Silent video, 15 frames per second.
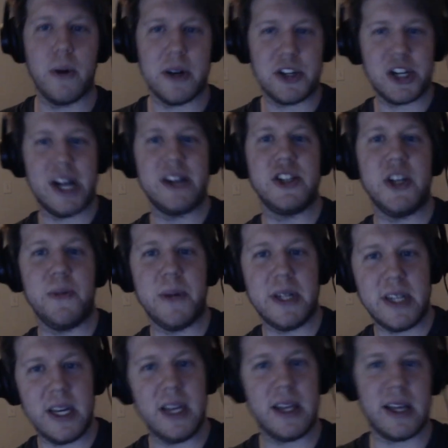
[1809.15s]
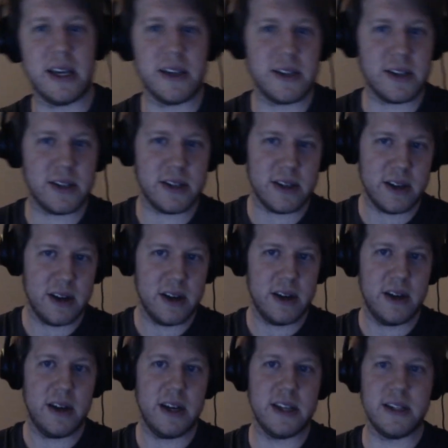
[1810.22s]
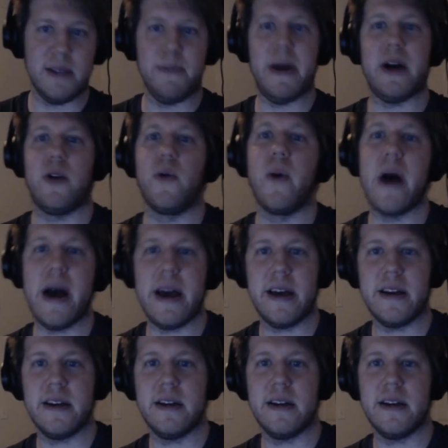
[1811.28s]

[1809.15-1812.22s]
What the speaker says: ChatGPT thinks is the better way.